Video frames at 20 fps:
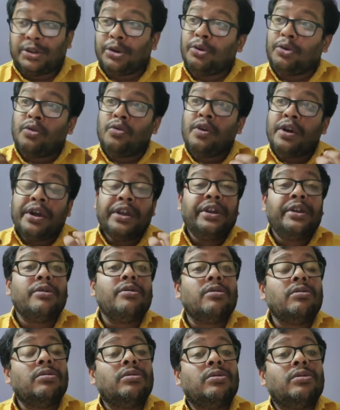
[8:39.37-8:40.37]
to
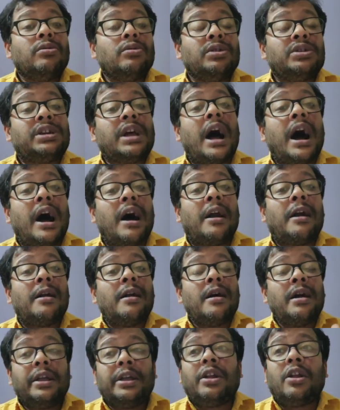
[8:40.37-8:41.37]
use
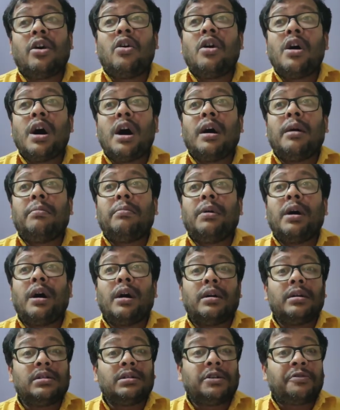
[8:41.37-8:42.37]
our,
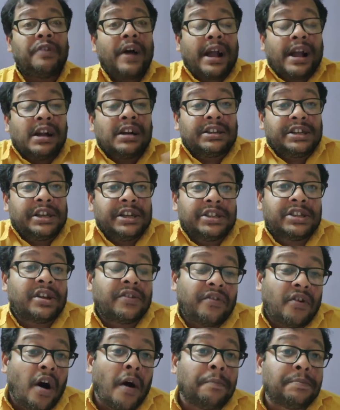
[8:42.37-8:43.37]
the
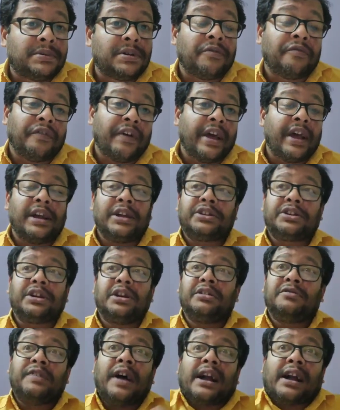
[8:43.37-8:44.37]
faculties of
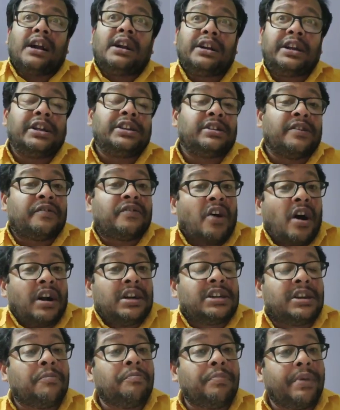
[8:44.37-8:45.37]
observation, faculties of
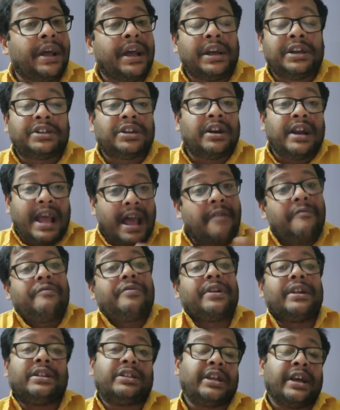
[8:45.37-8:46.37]
contemplation,
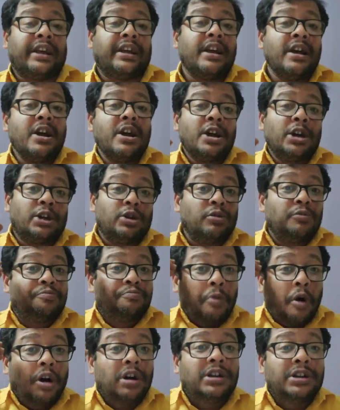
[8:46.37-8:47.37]
everything, to
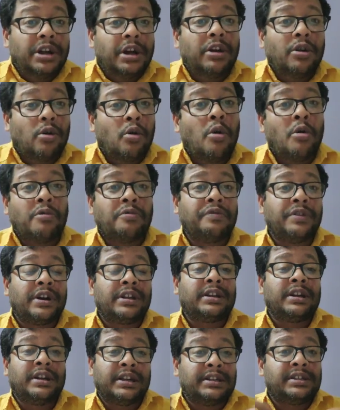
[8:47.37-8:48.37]
ponder
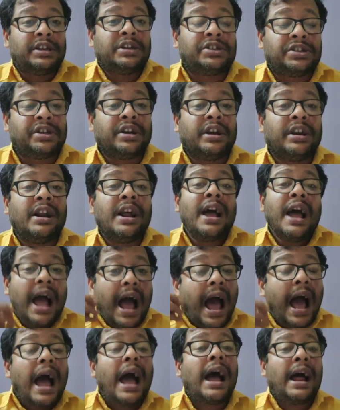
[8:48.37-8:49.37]
over the decision
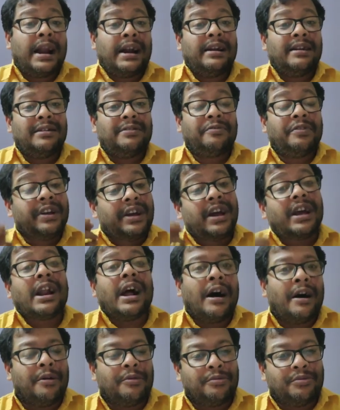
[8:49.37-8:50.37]
and figure
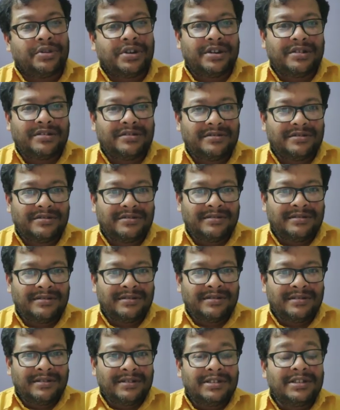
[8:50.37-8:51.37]
out
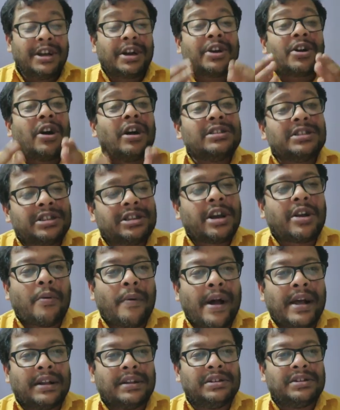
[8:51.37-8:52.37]
the
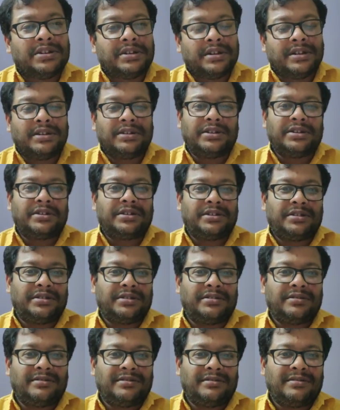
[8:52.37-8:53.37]

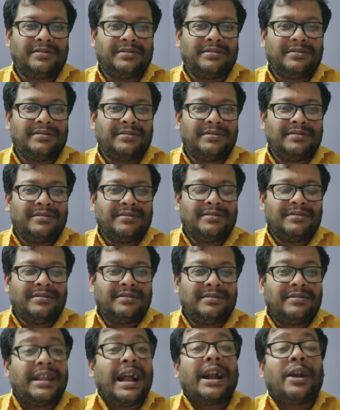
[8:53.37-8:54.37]
consequences
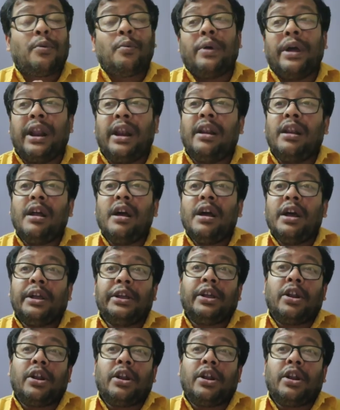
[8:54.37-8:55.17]
that will,